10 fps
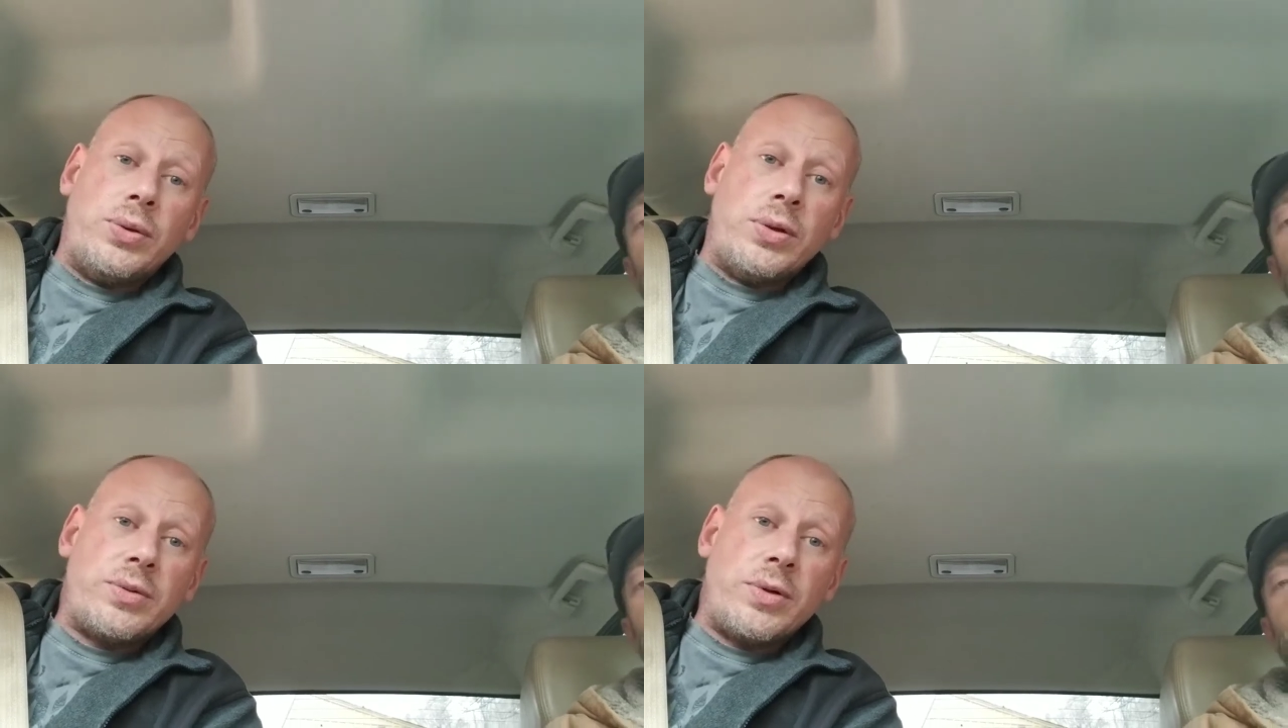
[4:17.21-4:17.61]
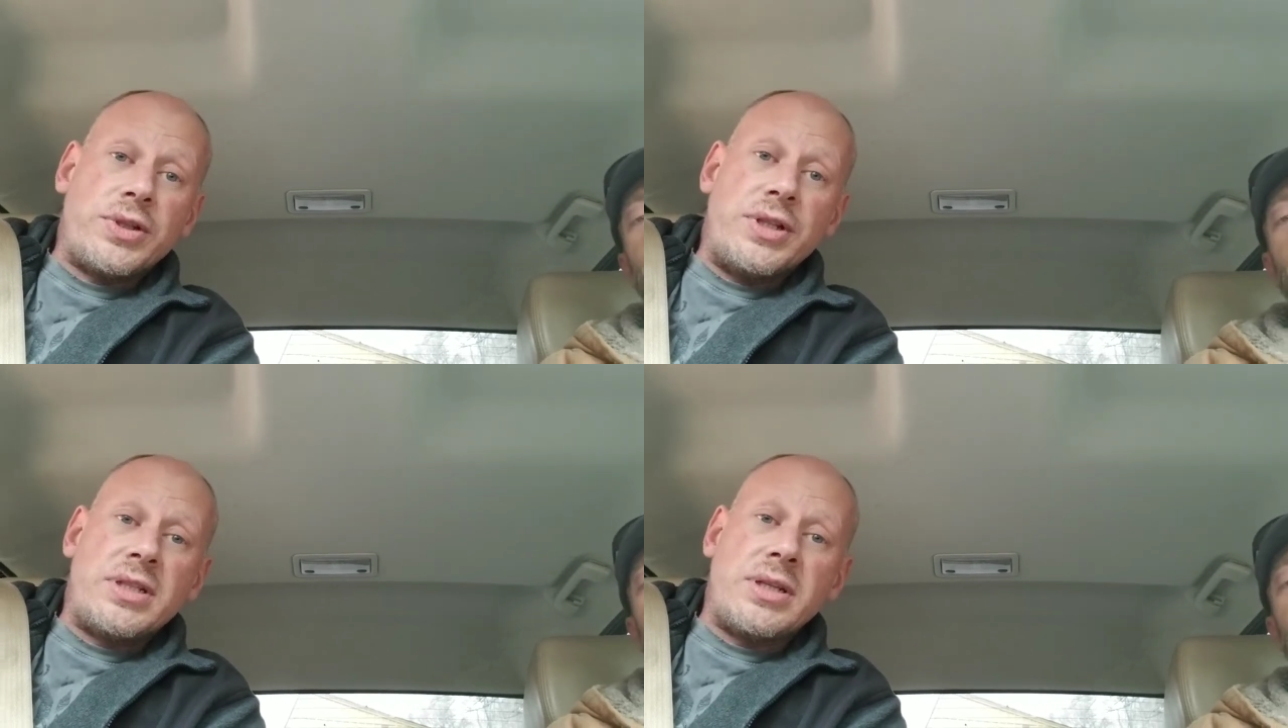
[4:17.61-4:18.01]
That's what
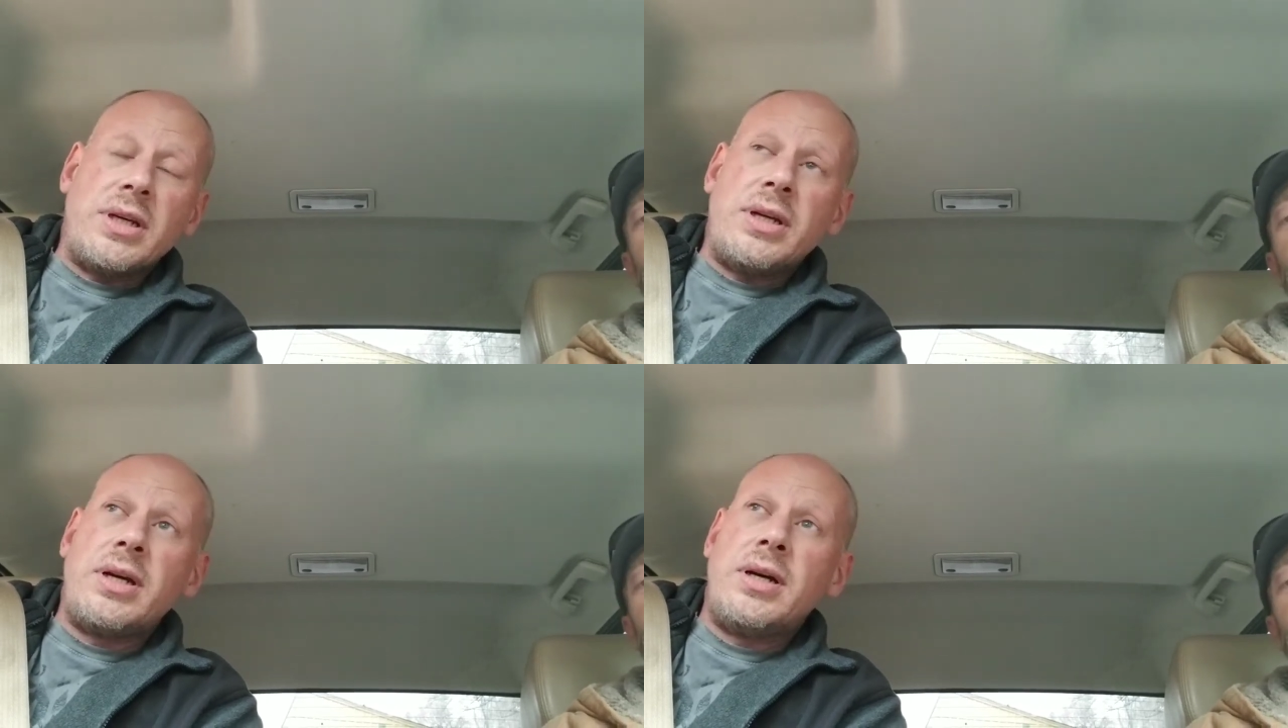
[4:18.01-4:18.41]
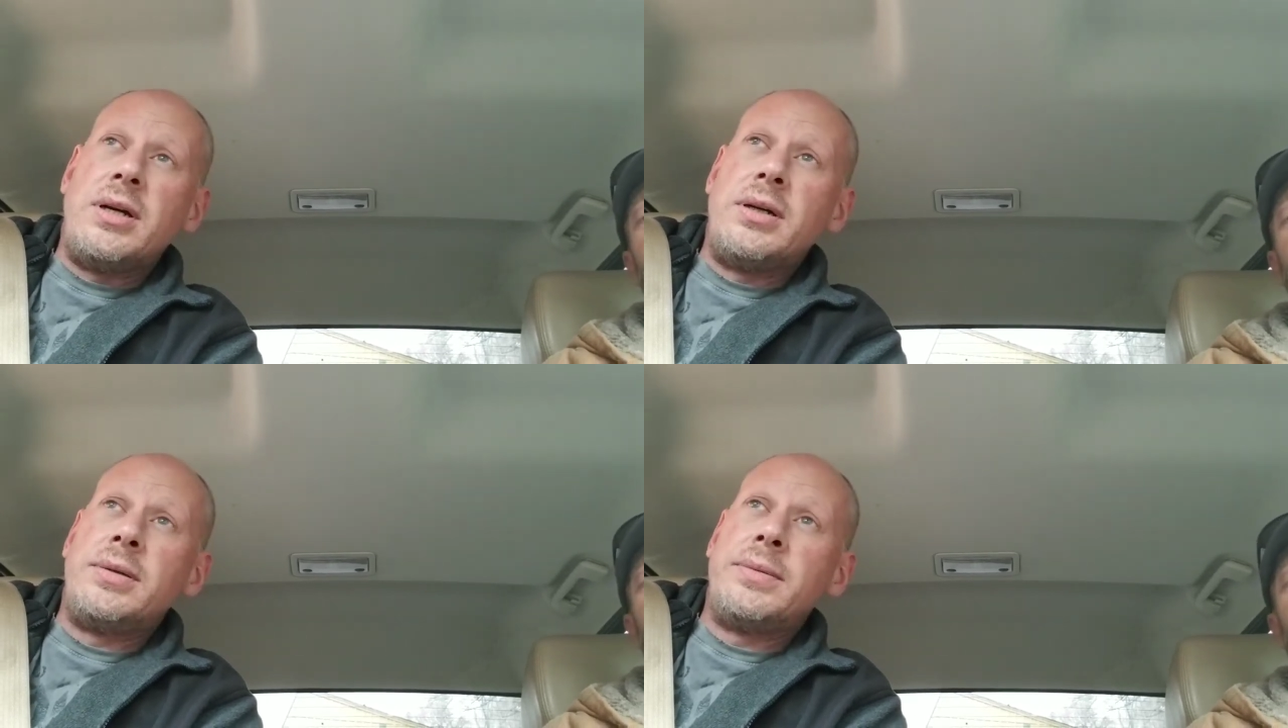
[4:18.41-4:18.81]
she said.
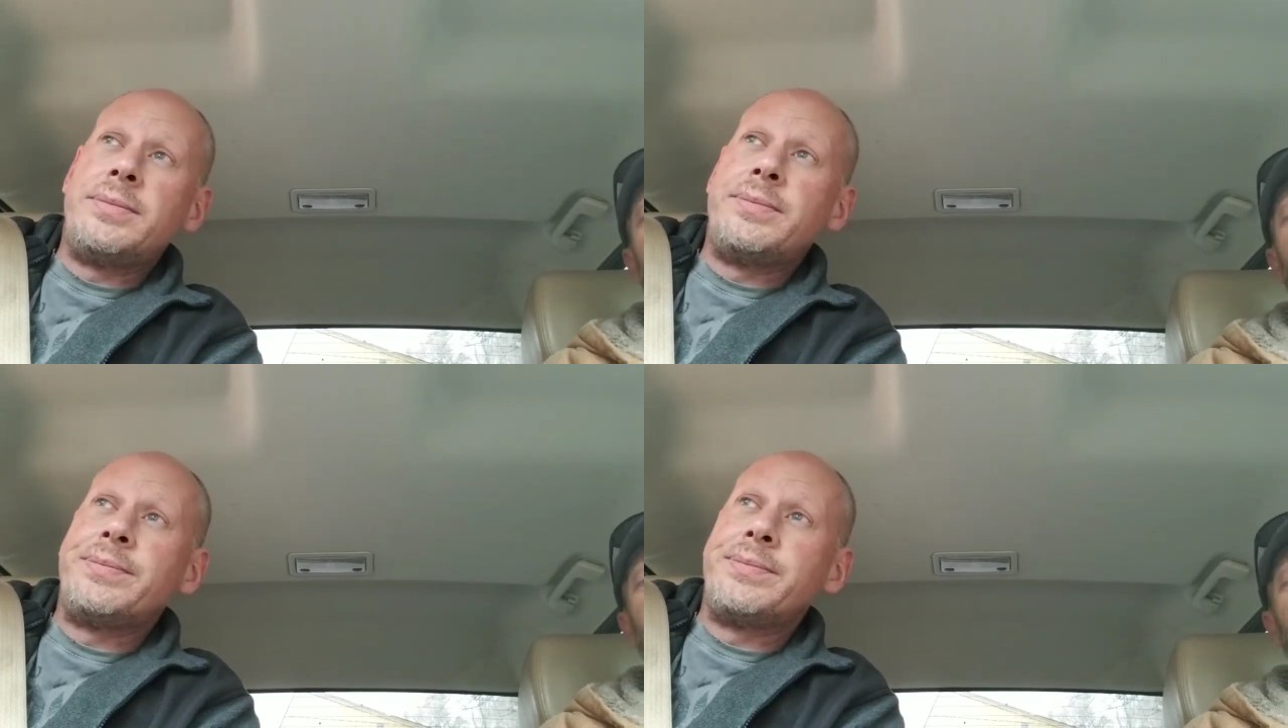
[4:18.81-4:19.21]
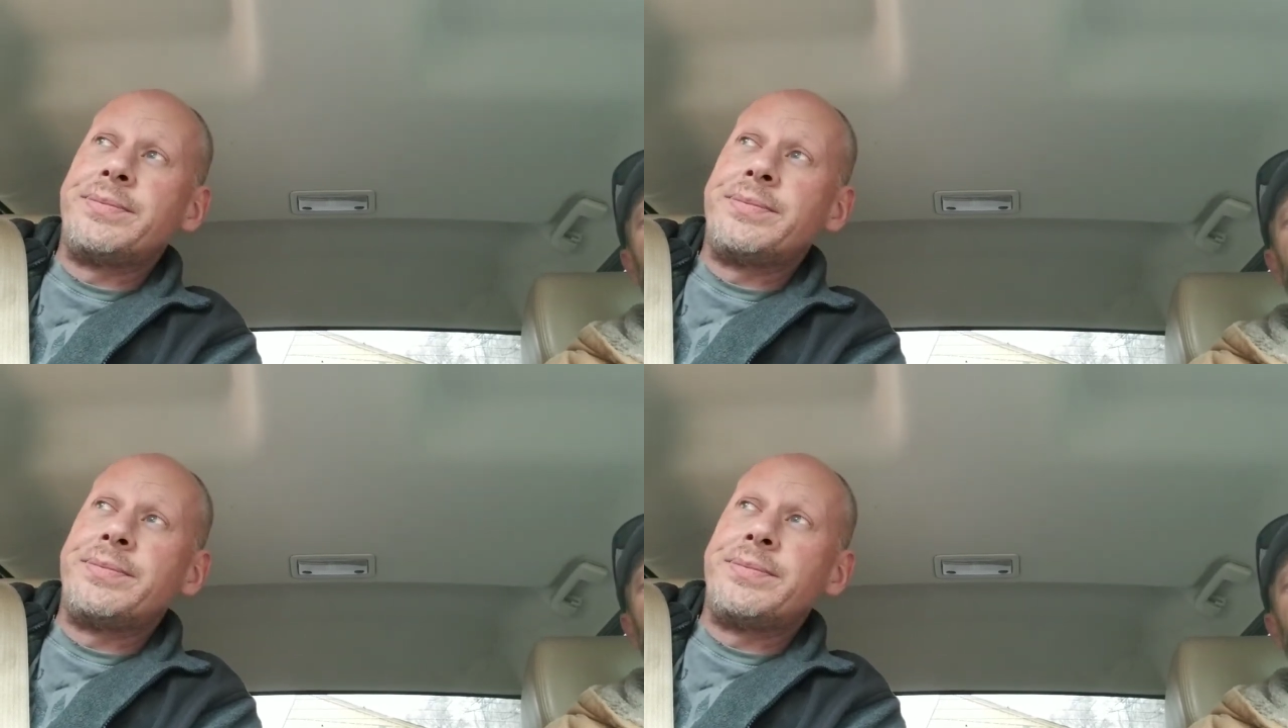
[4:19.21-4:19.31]
Yeah.